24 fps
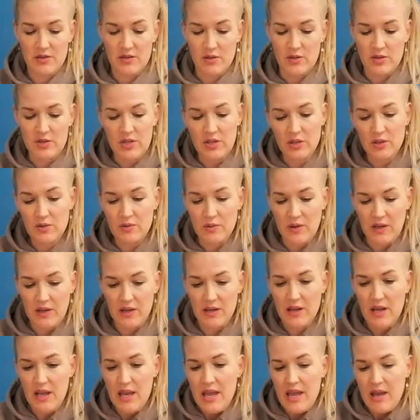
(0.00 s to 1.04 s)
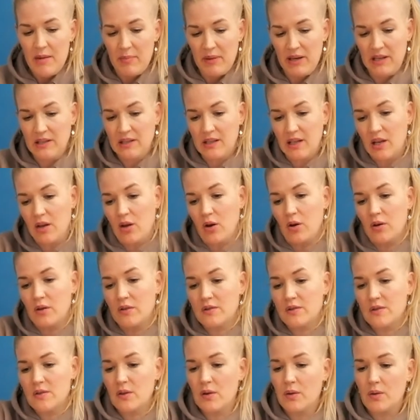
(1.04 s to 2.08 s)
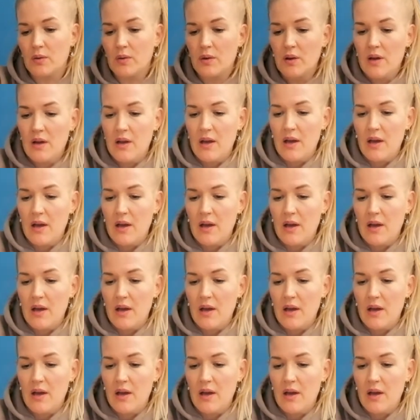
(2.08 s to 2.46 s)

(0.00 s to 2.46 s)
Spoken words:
your children, but it can also